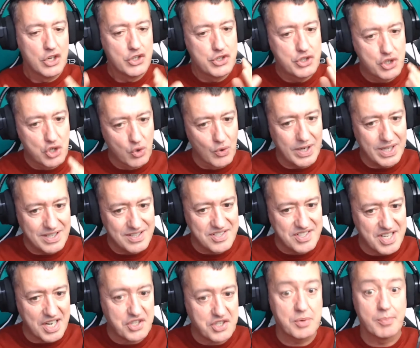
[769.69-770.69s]
during the
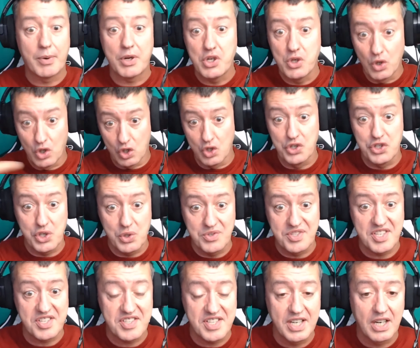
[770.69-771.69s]
session, but you could
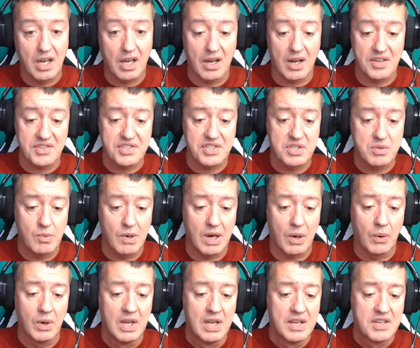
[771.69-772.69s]
use this in class as
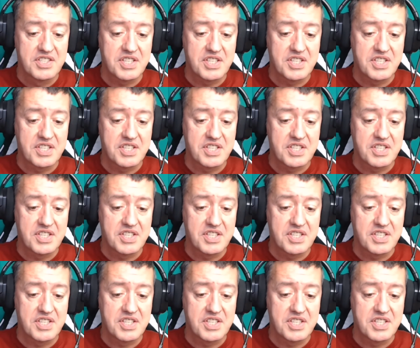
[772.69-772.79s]
well.